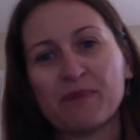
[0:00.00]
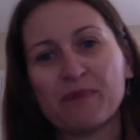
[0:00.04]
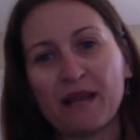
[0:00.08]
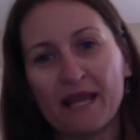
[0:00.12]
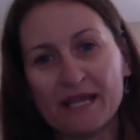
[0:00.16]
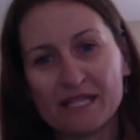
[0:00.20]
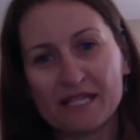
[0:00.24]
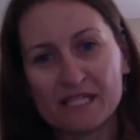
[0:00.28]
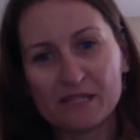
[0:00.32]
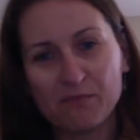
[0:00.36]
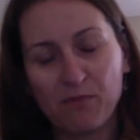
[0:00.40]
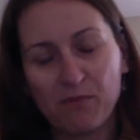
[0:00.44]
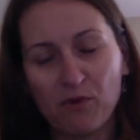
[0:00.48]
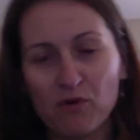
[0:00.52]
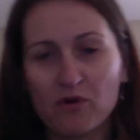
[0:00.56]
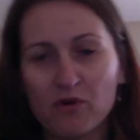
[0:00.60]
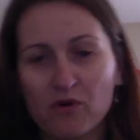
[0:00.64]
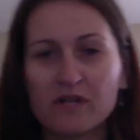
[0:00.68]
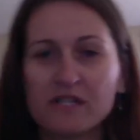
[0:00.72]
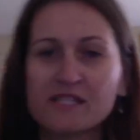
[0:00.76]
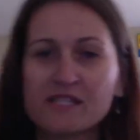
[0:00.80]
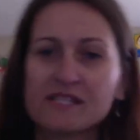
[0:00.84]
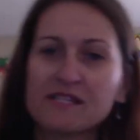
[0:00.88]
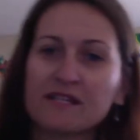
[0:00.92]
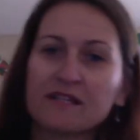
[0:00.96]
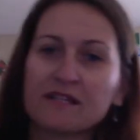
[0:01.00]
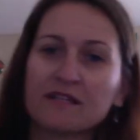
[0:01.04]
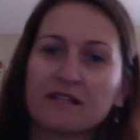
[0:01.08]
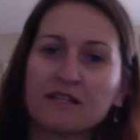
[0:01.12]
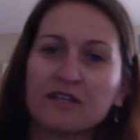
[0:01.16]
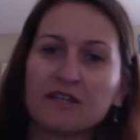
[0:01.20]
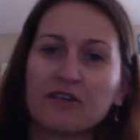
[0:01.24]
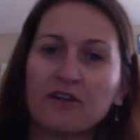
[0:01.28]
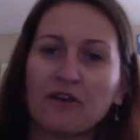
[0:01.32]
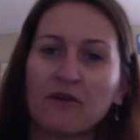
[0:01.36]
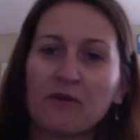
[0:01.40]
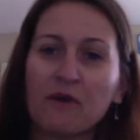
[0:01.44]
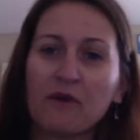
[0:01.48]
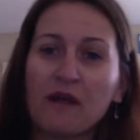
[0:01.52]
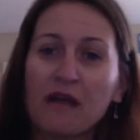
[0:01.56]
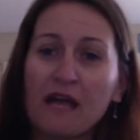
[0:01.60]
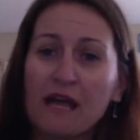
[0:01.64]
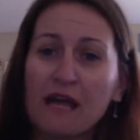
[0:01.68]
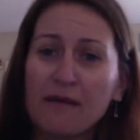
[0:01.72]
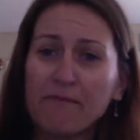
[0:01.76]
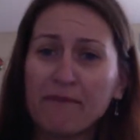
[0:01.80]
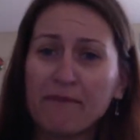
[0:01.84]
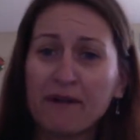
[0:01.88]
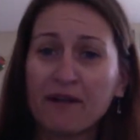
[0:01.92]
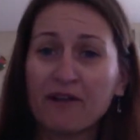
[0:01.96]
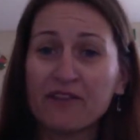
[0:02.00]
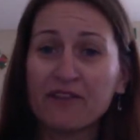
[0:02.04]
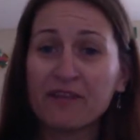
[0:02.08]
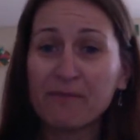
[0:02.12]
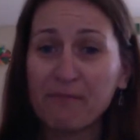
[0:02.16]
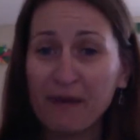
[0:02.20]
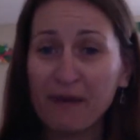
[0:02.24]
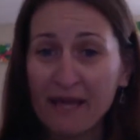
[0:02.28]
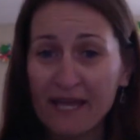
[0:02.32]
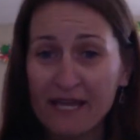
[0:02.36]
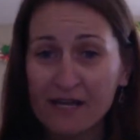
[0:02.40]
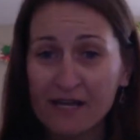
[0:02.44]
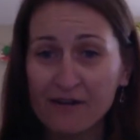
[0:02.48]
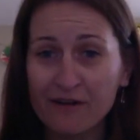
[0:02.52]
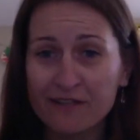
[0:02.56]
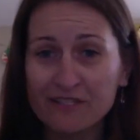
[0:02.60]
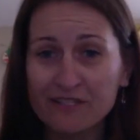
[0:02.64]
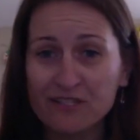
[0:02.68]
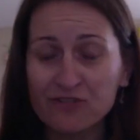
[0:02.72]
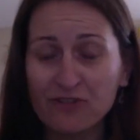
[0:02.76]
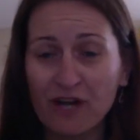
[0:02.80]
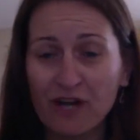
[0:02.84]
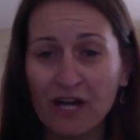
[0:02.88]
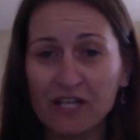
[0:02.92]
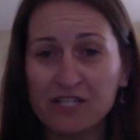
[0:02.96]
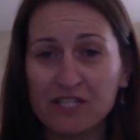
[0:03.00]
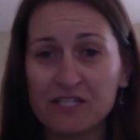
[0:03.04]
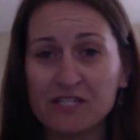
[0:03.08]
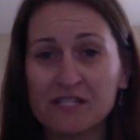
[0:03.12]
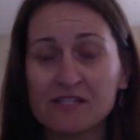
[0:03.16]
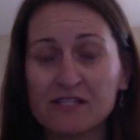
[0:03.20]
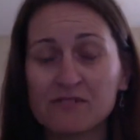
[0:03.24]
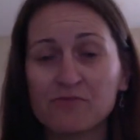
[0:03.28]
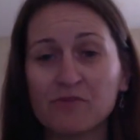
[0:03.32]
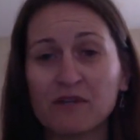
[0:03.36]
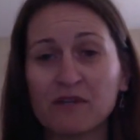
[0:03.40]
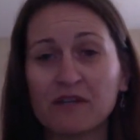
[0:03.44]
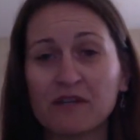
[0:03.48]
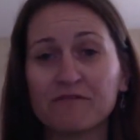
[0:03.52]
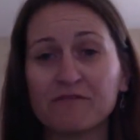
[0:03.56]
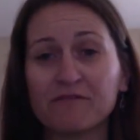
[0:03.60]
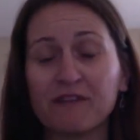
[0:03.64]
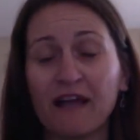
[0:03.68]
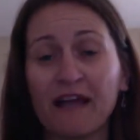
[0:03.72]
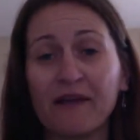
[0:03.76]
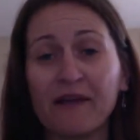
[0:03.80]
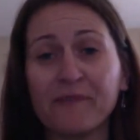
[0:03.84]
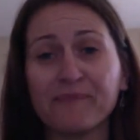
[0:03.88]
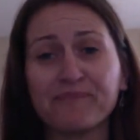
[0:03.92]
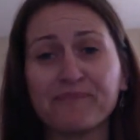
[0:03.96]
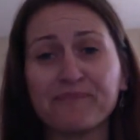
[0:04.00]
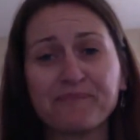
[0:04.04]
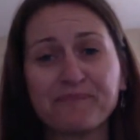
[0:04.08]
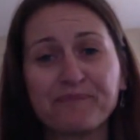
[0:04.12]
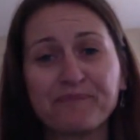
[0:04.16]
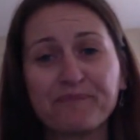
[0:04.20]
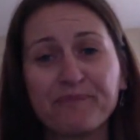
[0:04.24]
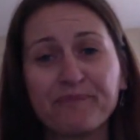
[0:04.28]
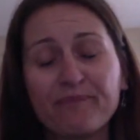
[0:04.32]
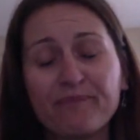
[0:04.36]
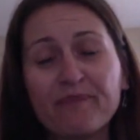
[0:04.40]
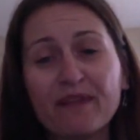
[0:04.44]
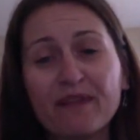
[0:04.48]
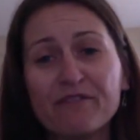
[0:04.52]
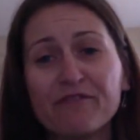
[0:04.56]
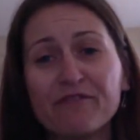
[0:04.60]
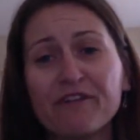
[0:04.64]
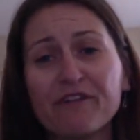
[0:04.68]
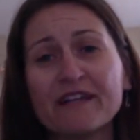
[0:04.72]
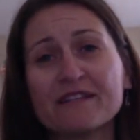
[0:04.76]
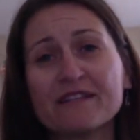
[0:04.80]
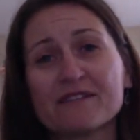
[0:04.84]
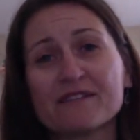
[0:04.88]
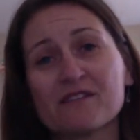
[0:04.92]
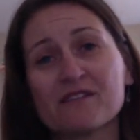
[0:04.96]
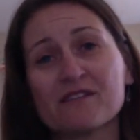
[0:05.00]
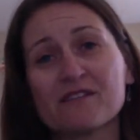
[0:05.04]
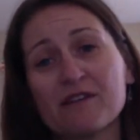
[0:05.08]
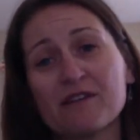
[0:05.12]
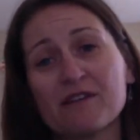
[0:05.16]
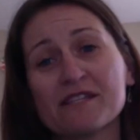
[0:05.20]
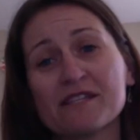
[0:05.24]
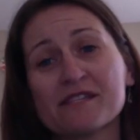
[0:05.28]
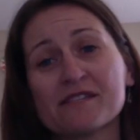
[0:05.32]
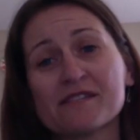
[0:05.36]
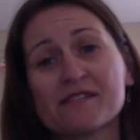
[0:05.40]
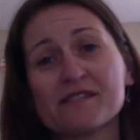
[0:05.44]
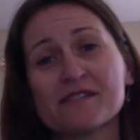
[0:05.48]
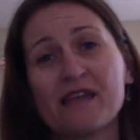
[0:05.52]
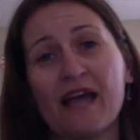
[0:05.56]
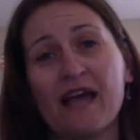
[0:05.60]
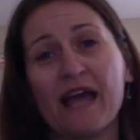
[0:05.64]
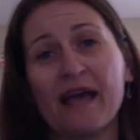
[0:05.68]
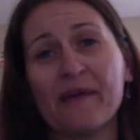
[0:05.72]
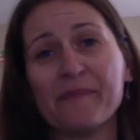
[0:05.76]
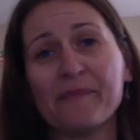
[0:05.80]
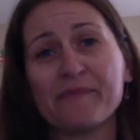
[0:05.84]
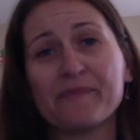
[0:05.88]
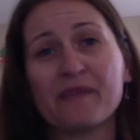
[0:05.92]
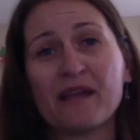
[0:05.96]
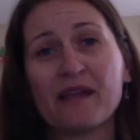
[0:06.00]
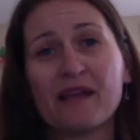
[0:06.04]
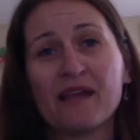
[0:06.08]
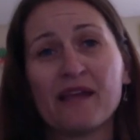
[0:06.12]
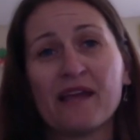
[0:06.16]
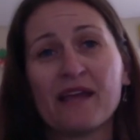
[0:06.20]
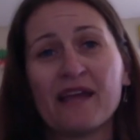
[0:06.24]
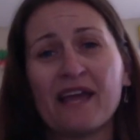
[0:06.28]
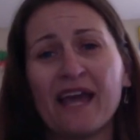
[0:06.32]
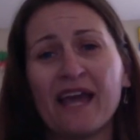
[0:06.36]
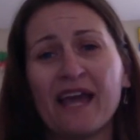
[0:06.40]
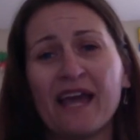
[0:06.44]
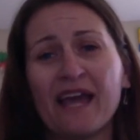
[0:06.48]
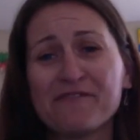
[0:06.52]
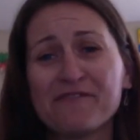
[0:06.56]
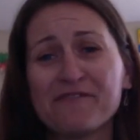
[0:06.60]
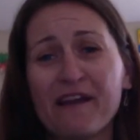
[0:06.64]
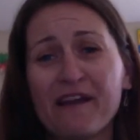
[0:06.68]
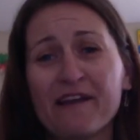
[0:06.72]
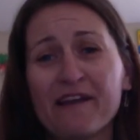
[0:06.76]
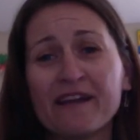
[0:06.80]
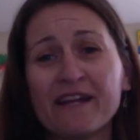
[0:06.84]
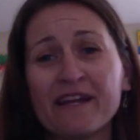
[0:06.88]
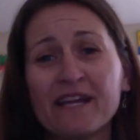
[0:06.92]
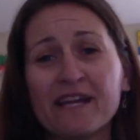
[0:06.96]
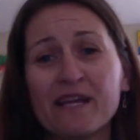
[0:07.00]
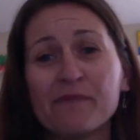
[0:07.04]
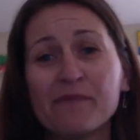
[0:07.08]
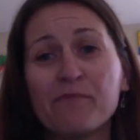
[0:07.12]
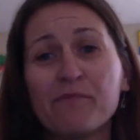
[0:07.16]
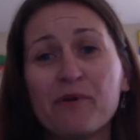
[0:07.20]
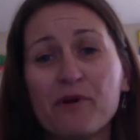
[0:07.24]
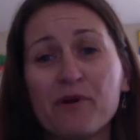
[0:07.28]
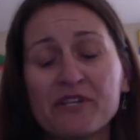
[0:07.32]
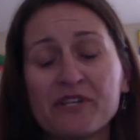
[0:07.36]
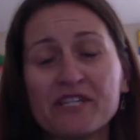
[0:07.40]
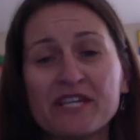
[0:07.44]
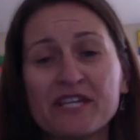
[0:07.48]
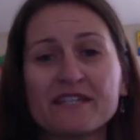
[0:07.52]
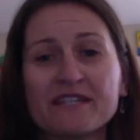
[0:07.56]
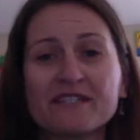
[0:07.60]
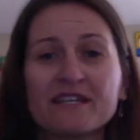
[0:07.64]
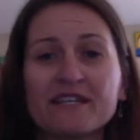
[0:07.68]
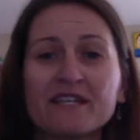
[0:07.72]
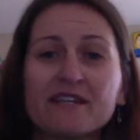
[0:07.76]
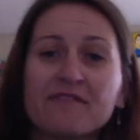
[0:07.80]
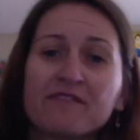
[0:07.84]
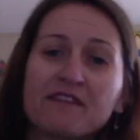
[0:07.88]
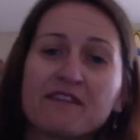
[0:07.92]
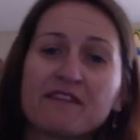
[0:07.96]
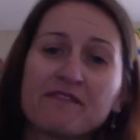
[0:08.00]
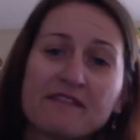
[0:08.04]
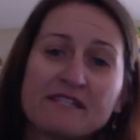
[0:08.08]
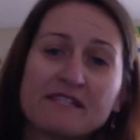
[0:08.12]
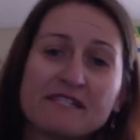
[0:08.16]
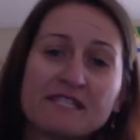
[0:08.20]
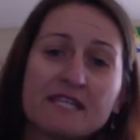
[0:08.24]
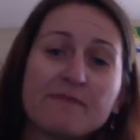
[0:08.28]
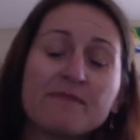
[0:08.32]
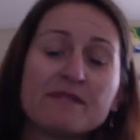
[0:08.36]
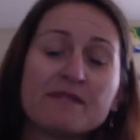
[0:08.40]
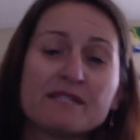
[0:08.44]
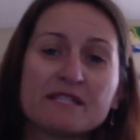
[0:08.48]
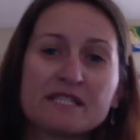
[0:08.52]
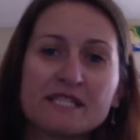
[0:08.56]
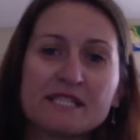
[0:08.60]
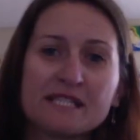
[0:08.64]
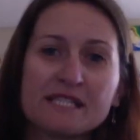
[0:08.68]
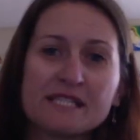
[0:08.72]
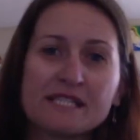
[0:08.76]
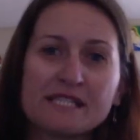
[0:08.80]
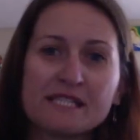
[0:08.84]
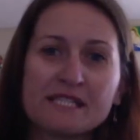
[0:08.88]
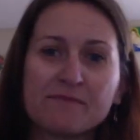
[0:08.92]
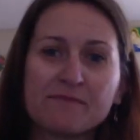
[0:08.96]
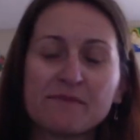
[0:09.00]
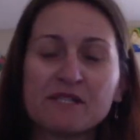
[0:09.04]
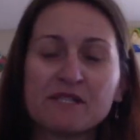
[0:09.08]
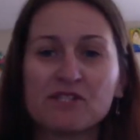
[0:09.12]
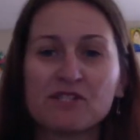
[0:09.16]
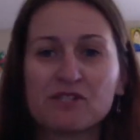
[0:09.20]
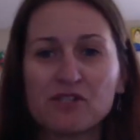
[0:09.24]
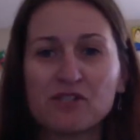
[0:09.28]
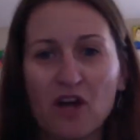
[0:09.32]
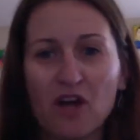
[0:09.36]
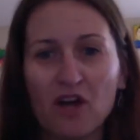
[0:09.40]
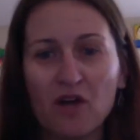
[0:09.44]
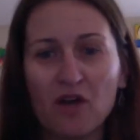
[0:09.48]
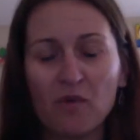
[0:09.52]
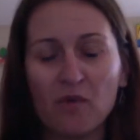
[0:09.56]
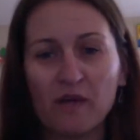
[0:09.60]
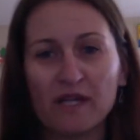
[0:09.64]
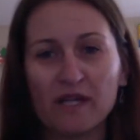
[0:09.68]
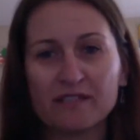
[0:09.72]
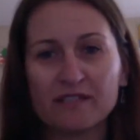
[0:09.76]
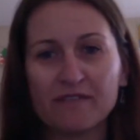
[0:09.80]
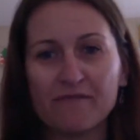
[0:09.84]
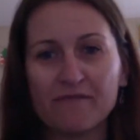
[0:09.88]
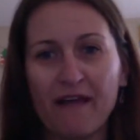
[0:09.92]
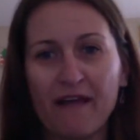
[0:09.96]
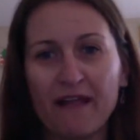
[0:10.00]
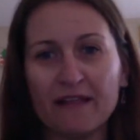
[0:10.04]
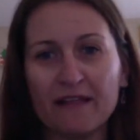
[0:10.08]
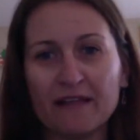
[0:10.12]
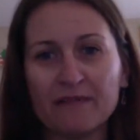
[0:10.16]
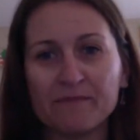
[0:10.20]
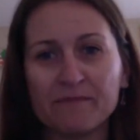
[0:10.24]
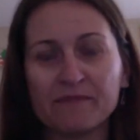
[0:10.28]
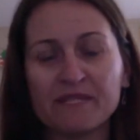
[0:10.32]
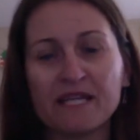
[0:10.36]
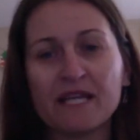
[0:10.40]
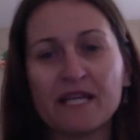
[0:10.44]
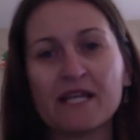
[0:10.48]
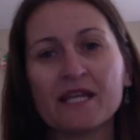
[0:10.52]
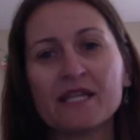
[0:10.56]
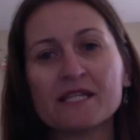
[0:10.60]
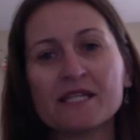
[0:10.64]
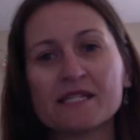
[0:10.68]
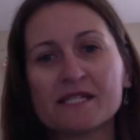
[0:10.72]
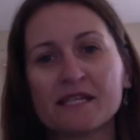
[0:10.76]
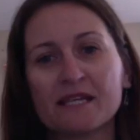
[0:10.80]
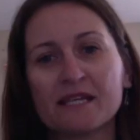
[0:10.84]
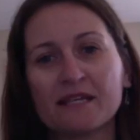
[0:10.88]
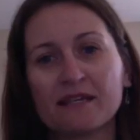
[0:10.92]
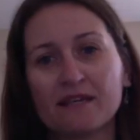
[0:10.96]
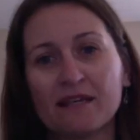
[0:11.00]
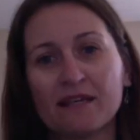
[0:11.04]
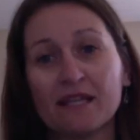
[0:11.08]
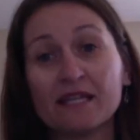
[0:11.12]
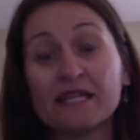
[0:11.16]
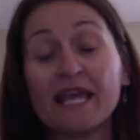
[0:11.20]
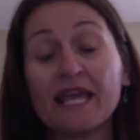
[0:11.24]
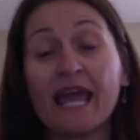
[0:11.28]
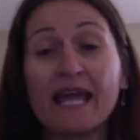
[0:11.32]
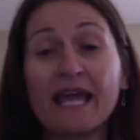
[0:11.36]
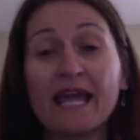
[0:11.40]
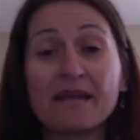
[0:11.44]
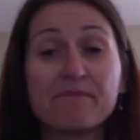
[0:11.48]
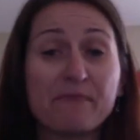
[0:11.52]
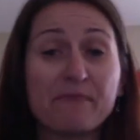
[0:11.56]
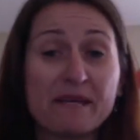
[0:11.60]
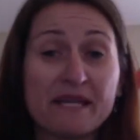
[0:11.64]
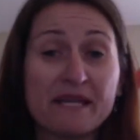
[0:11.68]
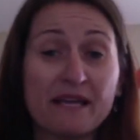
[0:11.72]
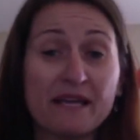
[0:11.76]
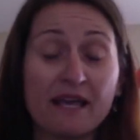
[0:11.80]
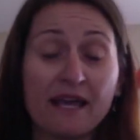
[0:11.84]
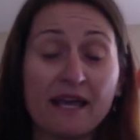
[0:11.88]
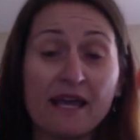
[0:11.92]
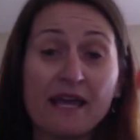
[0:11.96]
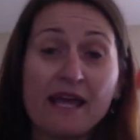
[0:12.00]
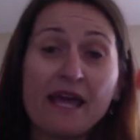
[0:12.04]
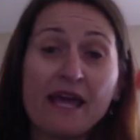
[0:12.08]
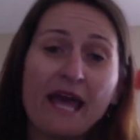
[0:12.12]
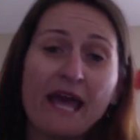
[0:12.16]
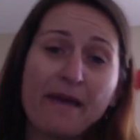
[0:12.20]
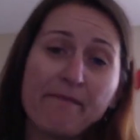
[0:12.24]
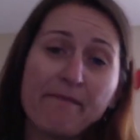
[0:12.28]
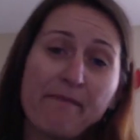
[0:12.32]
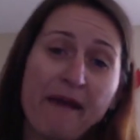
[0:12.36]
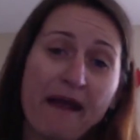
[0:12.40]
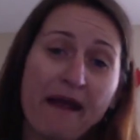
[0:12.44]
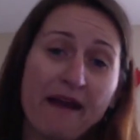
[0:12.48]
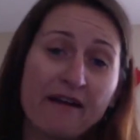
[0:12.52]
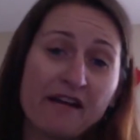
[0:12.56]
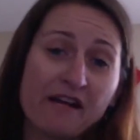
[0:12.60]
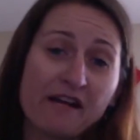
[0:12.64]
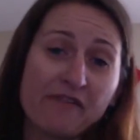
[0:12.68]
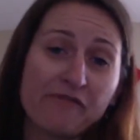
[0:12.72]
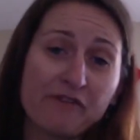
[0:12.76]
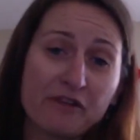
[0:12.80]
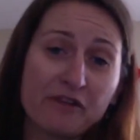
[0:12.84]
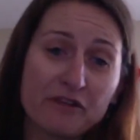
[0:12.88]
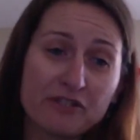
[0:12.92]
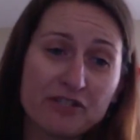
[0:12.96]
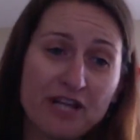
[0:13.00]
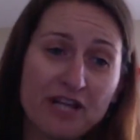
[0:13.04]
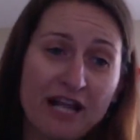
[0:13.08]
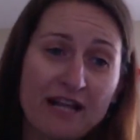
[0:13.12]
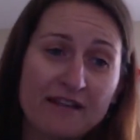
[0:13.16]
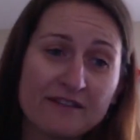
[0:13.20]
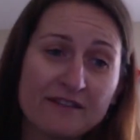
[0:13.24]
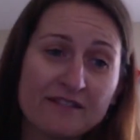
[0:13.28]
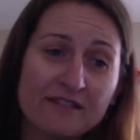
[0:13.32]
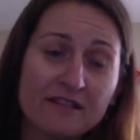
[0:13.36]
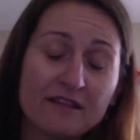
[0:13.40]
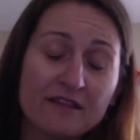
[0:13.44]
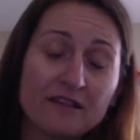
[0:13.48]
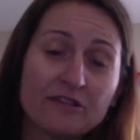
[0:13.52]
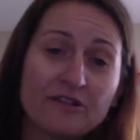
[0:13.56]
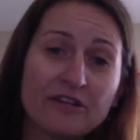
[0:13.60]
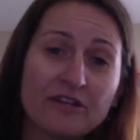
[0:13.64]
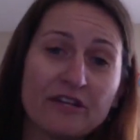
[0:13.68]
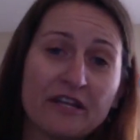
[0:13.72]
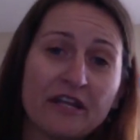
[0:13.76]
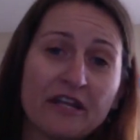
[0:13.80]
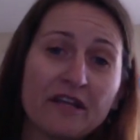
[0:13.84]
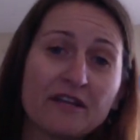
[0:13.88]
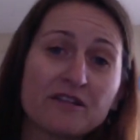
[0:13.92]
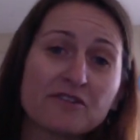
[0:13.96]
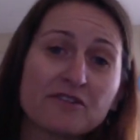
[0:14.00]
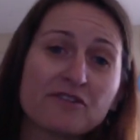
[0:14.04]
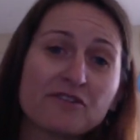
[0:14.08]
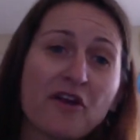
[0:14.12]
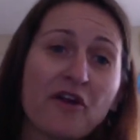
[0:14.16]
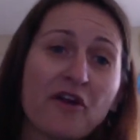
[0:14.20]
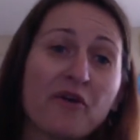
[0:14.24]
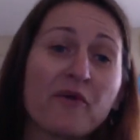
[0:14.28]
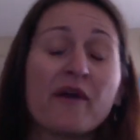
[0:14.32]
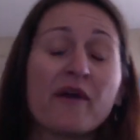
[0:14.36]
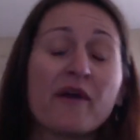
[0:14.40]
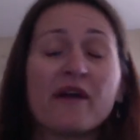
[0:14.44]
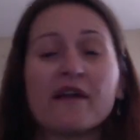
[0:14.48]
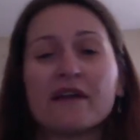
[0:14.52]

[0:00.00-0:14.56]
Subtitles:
play sports and, put on the playground structures with friends. So it's very important, and if the vestibular system is not well developed, it can be a barrier for your child's learning. So